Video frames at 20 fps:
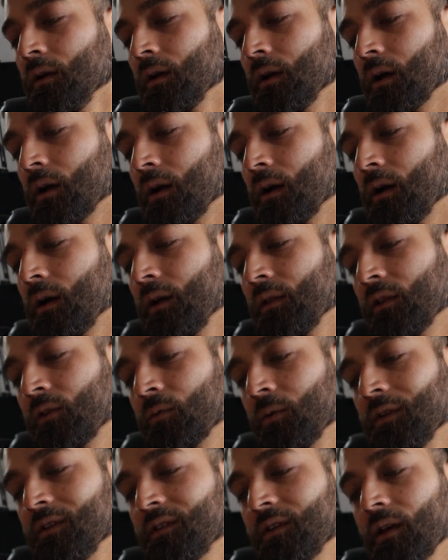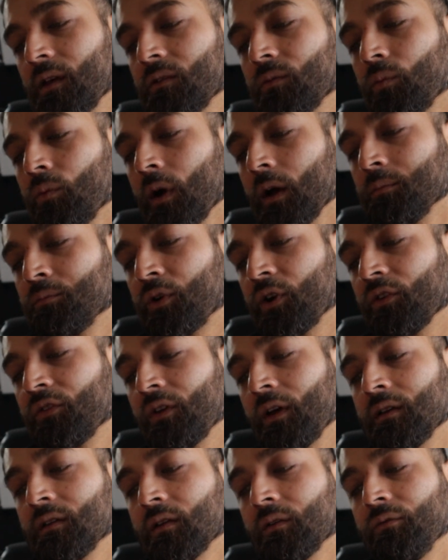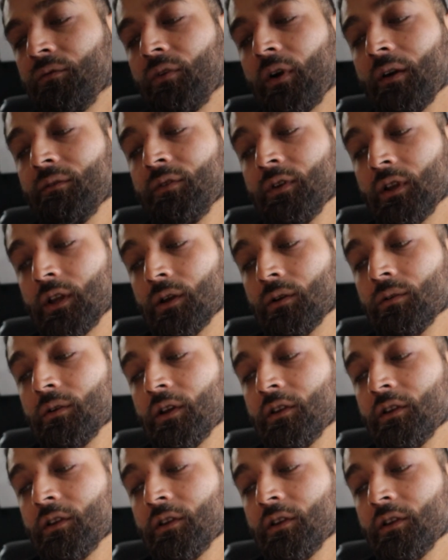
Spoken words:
This one says 1% of revenue